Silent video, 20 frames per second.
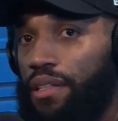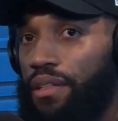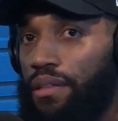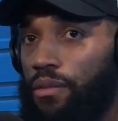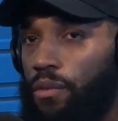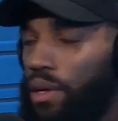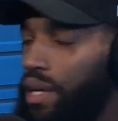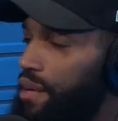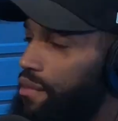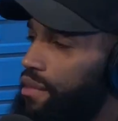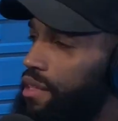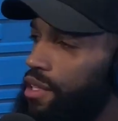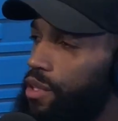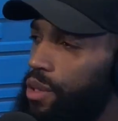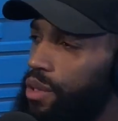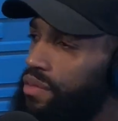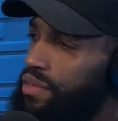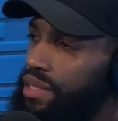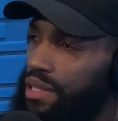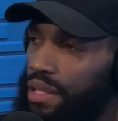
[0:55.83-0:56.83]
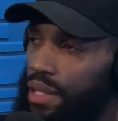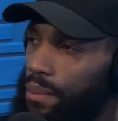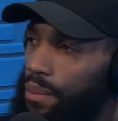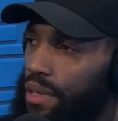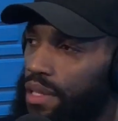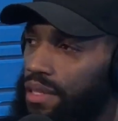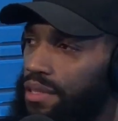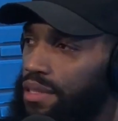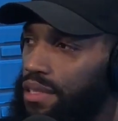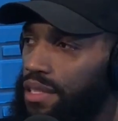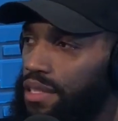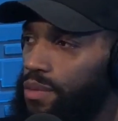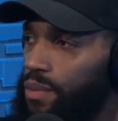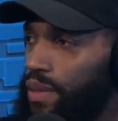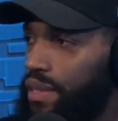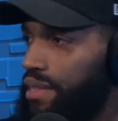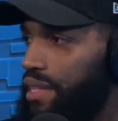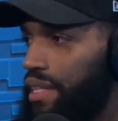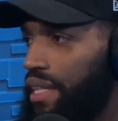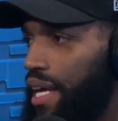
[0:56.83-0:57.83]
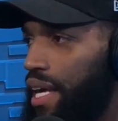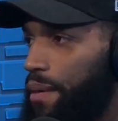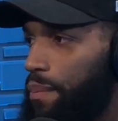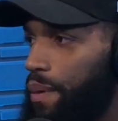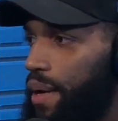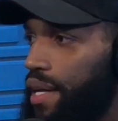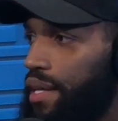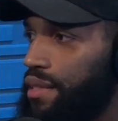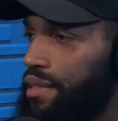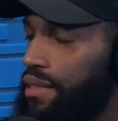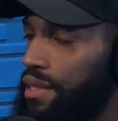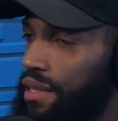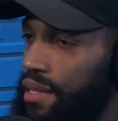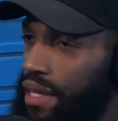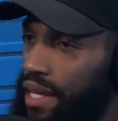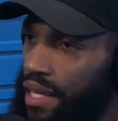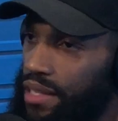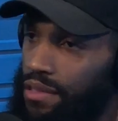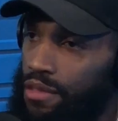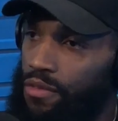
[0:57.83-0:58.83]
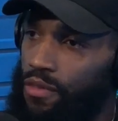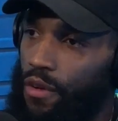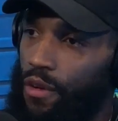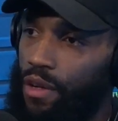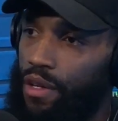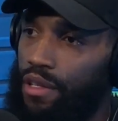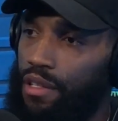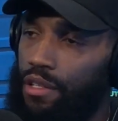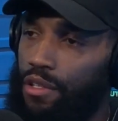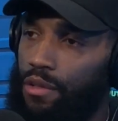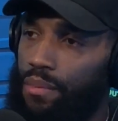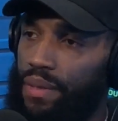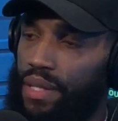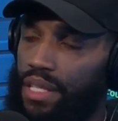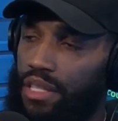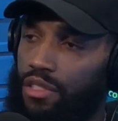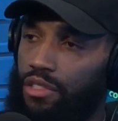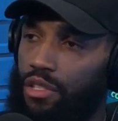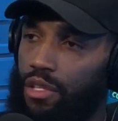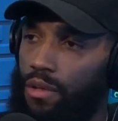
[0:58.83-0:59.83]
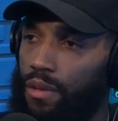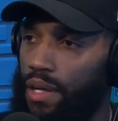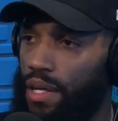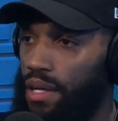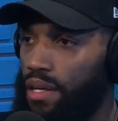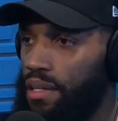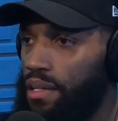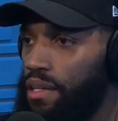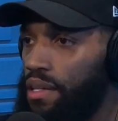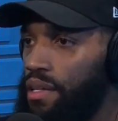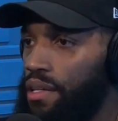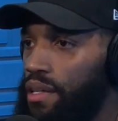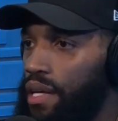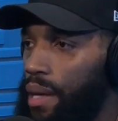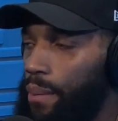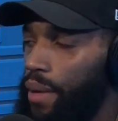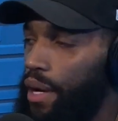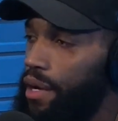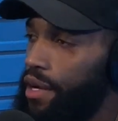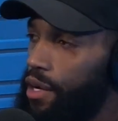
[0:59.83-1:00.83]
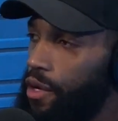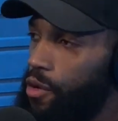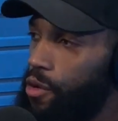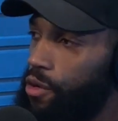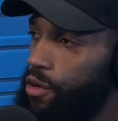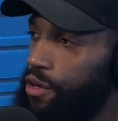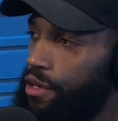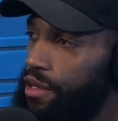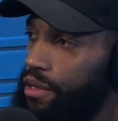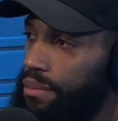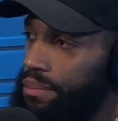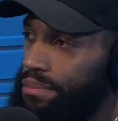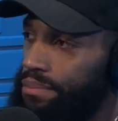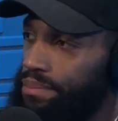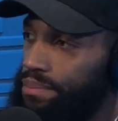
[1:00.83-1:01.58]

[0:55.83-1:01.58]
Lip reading: Whatever UFC number this is, but it's at the Apex. Mm-hmm. He hasn't fought in a little bit, so I'm out here cornering him.